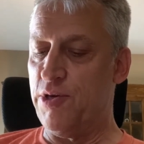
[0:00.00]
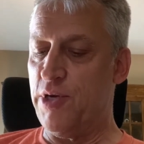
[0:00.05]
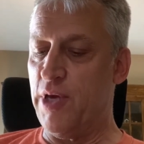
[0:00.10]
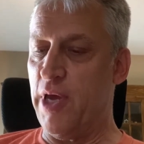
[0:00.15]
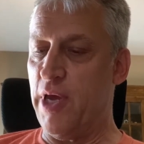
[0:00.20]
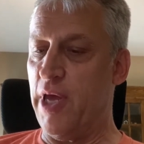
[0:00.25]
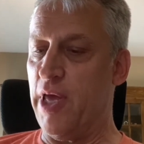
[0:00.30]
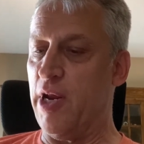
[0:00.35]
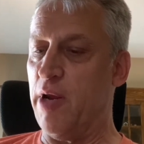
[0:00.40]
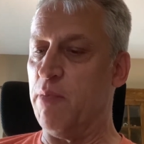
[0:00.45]

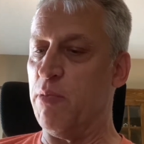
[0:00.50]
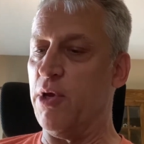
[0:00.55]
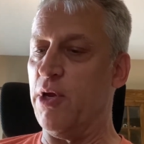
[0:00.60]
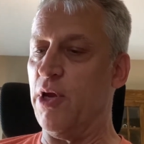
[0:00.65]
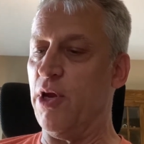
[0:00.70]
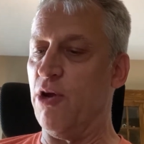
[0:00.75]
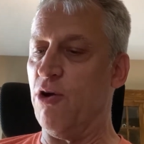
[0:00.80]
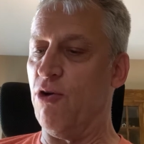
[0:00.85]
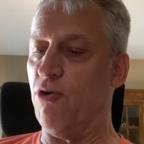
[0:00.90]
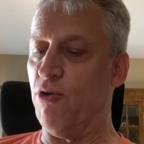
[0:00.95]
And I'm going to
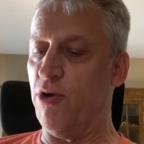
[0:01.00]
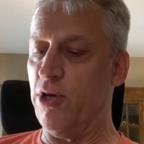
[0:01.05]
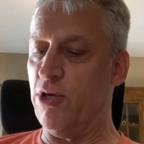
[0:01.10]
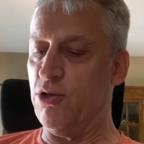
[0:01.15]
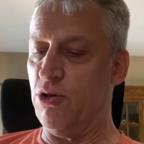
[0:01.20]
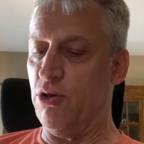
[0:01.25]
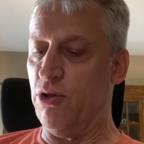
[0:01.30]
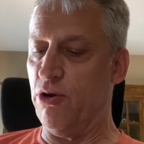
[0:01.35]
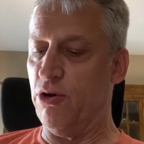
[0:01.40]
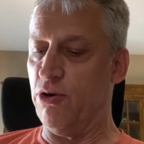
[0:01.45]
agree
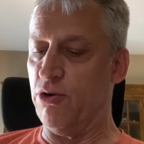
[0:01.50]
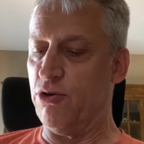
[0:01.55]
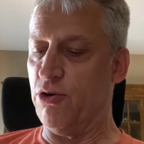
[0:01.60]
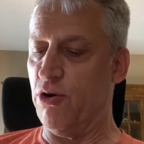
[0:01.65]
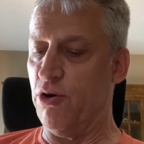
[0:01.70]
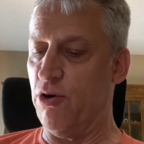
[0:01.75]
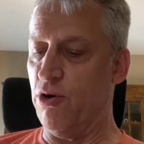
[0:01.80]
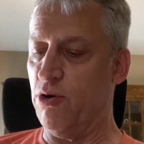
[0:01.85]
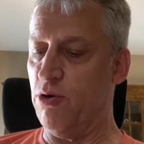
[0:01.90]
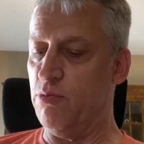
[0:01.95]
to their
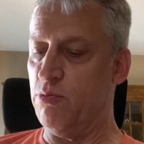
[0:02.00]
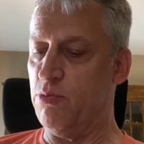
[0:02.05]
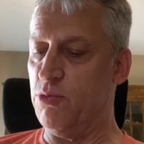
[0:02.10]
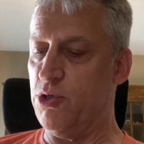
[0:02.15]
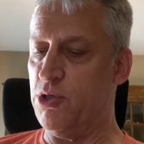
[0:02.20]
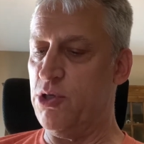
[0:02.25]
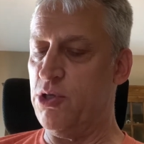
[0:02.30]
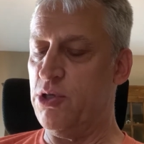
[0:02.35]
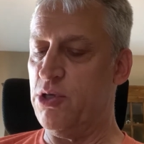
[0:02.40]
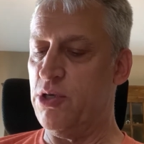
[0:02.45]

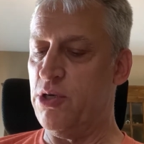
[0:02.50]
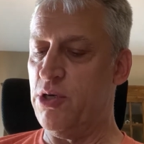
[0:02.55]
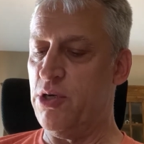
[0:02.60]
terms,